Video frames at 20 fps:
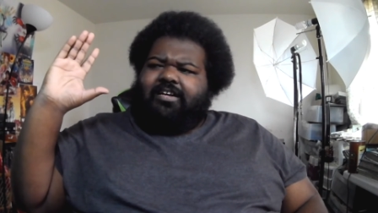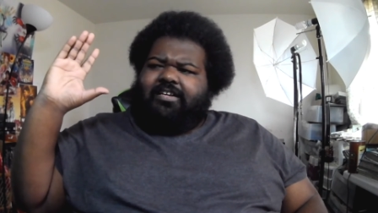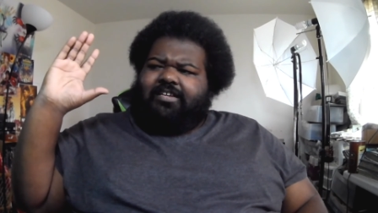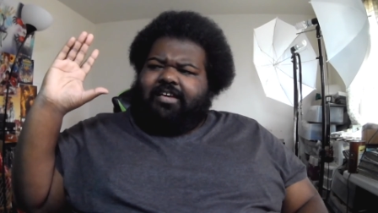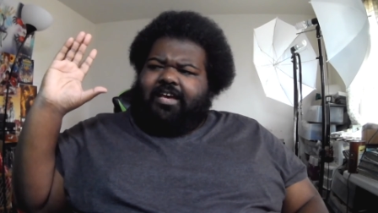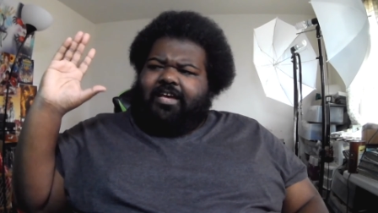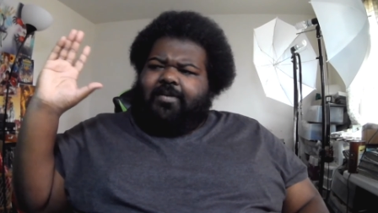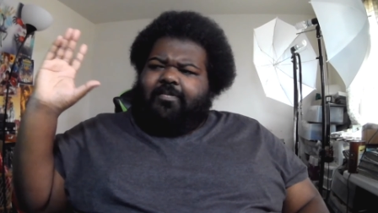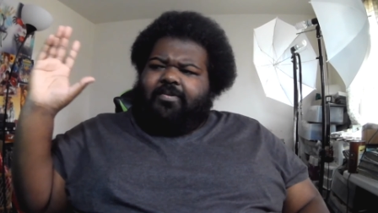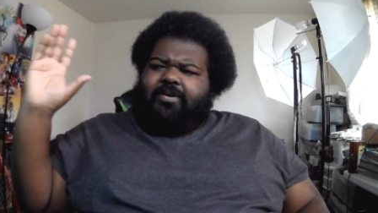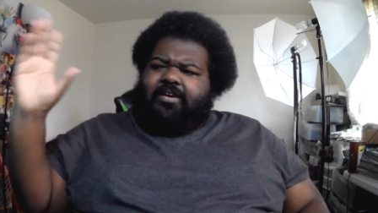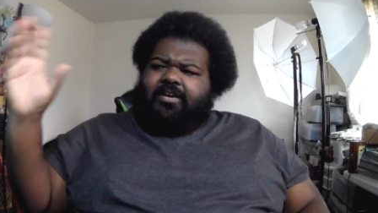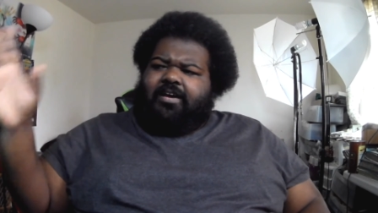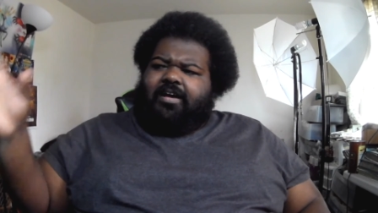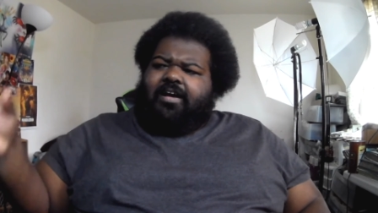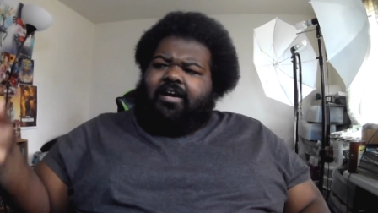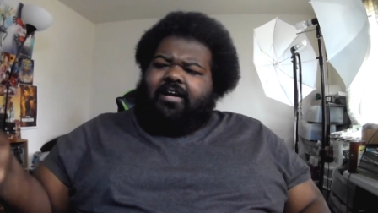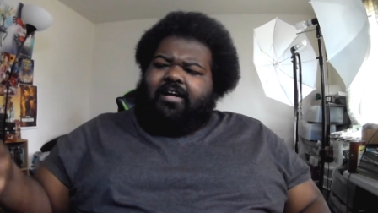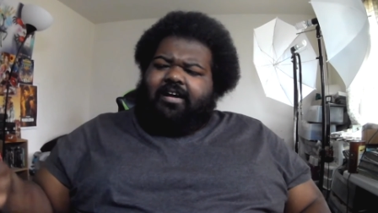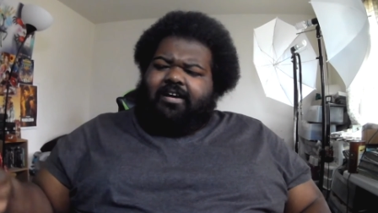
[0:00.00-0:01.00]
gaming
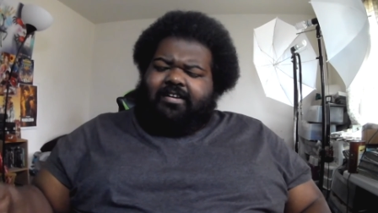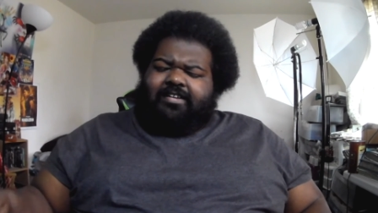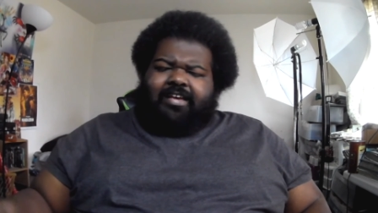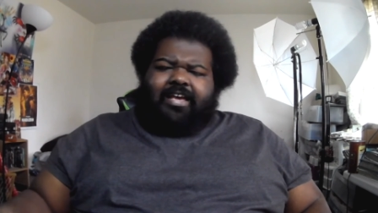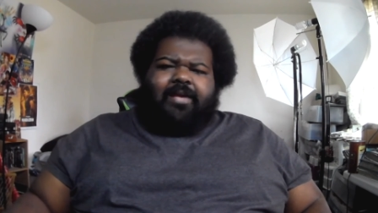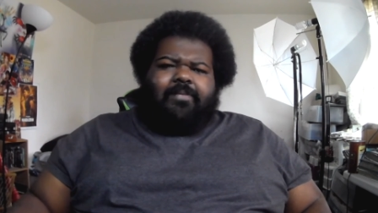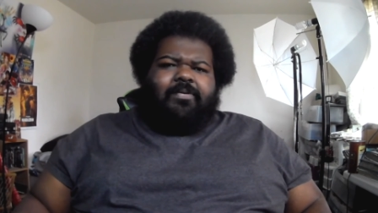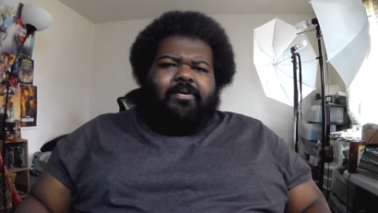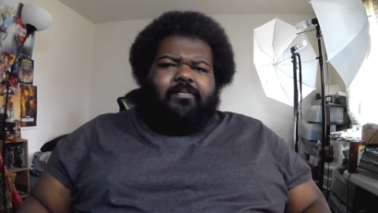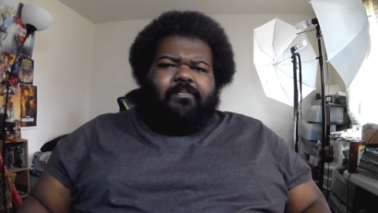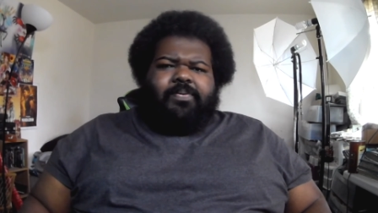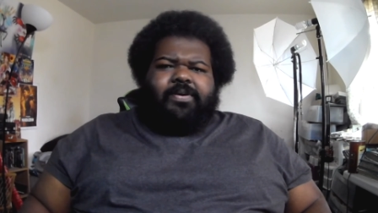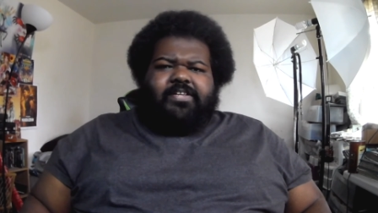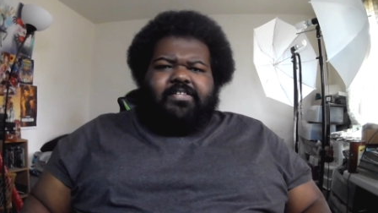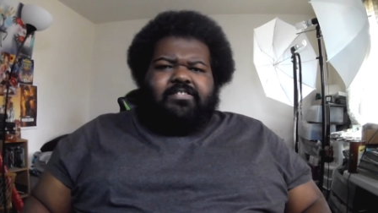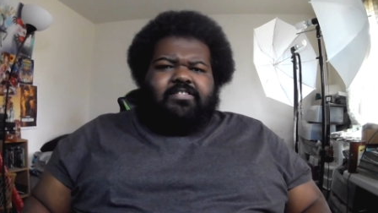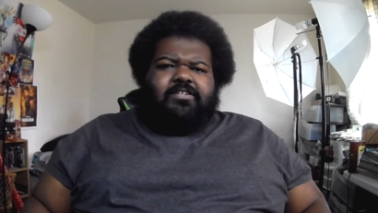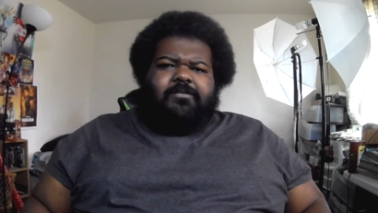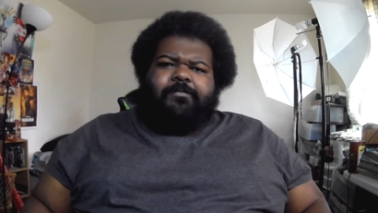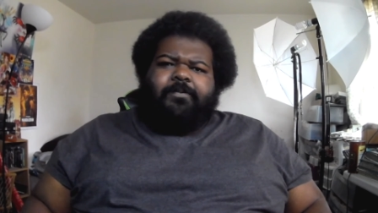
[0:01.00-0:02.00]
uh, uh gaming
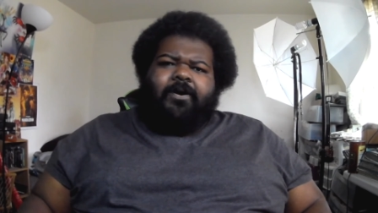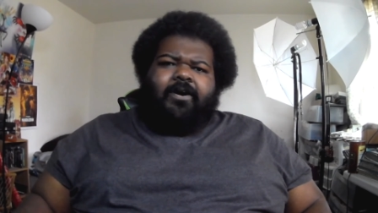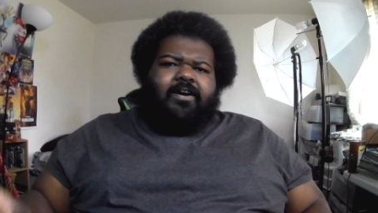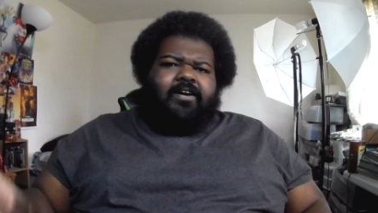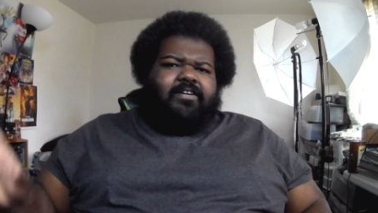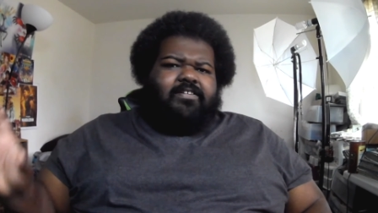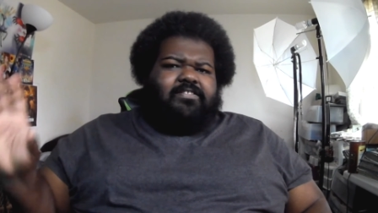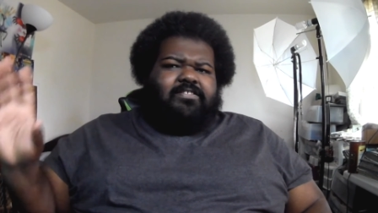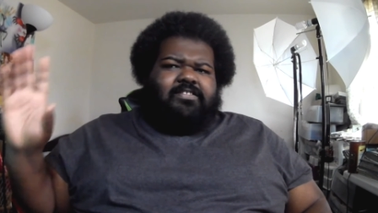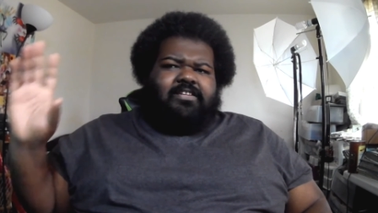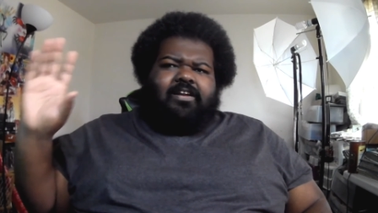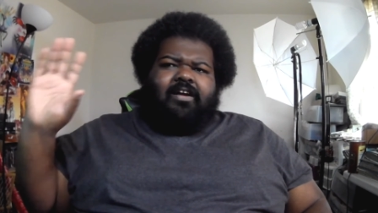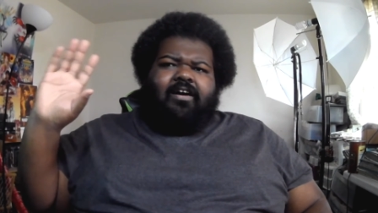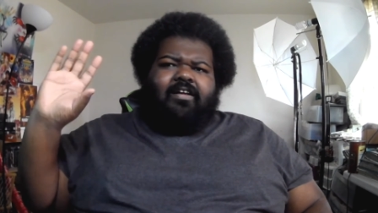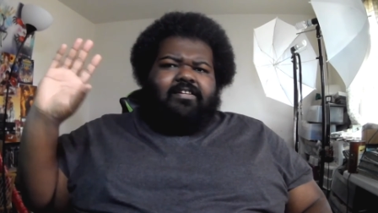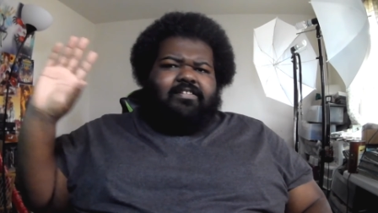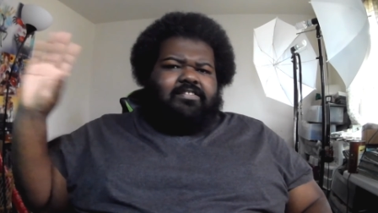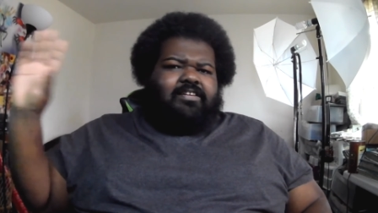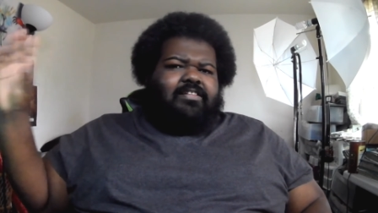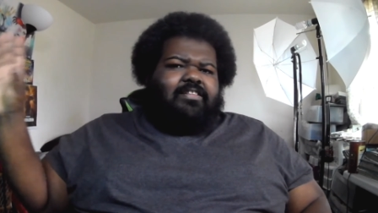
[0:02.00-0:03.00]
P C parts and
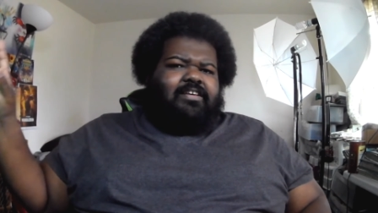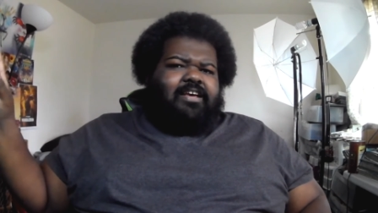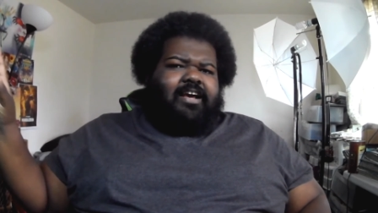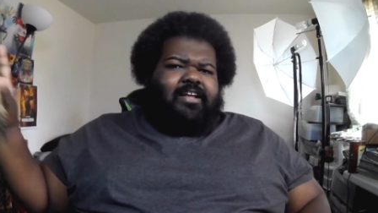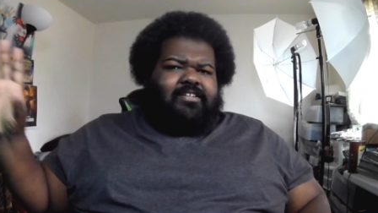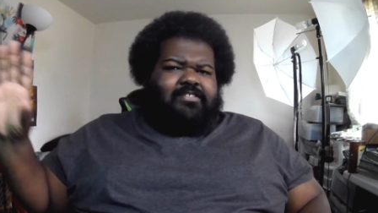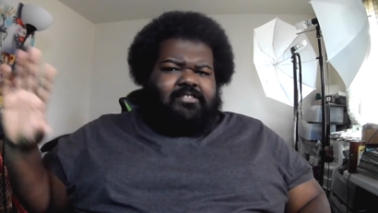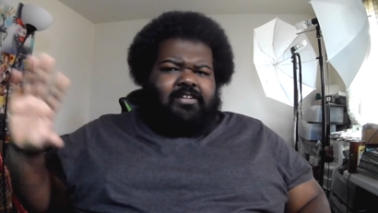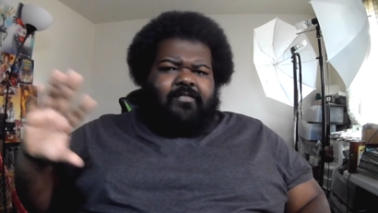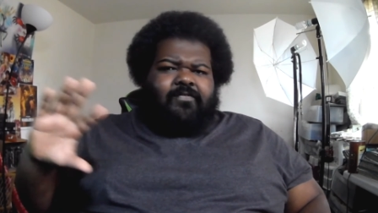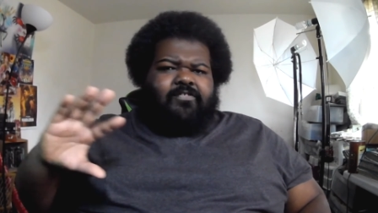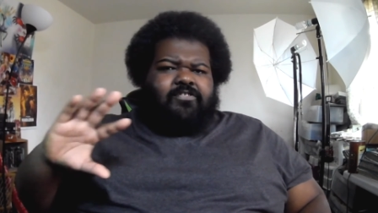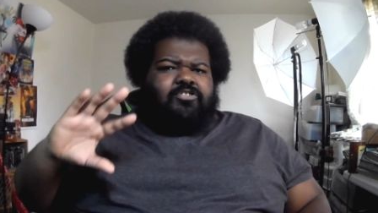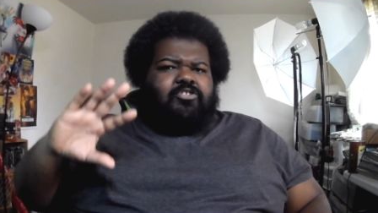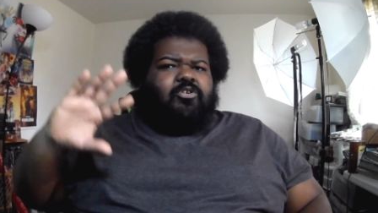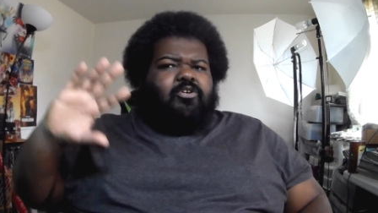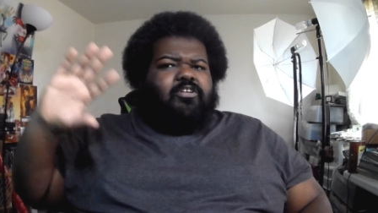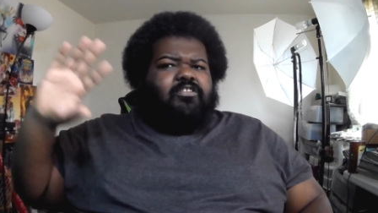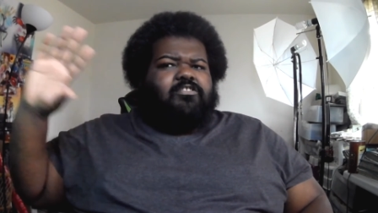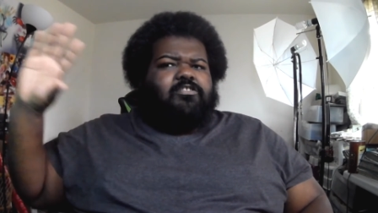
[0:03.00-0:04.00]
all this other kind of stuff is
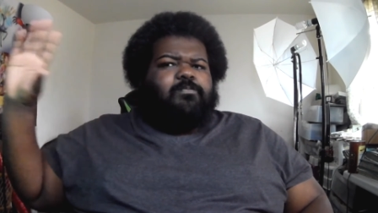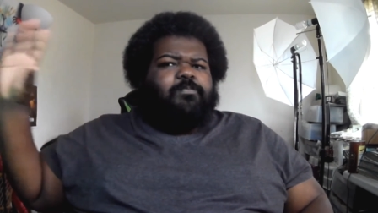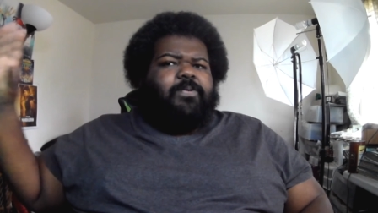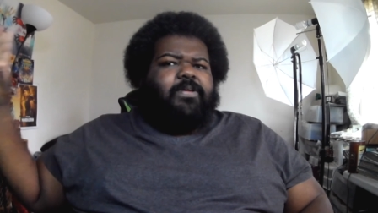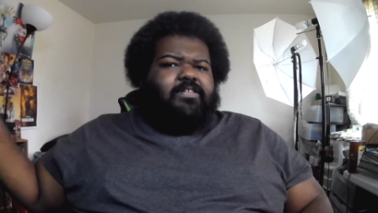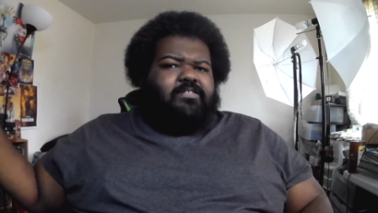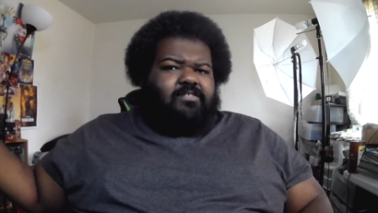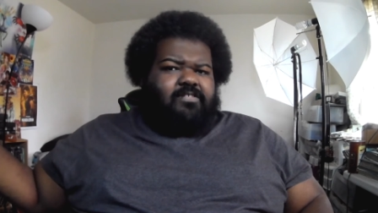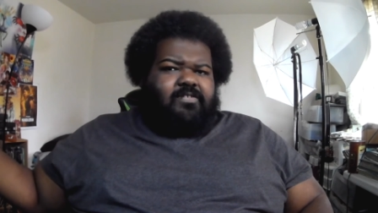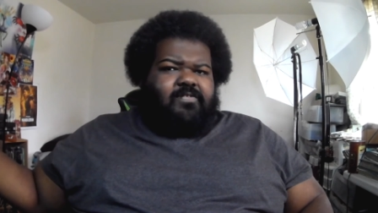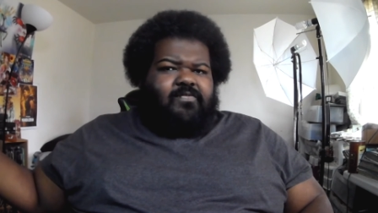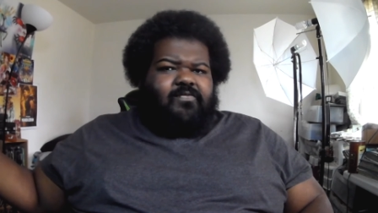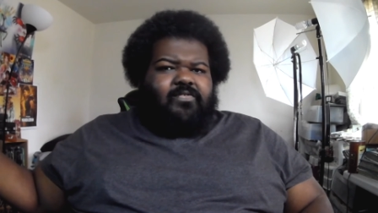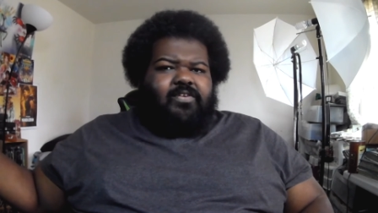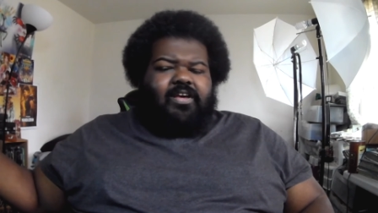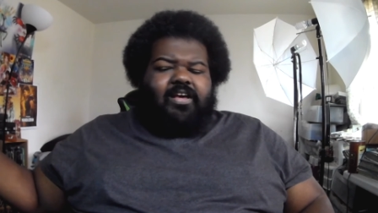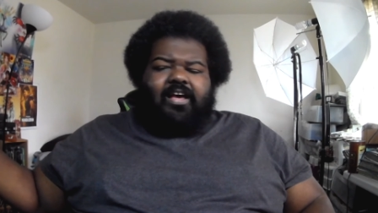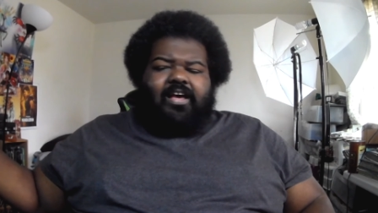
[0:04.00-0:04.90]
so expensive,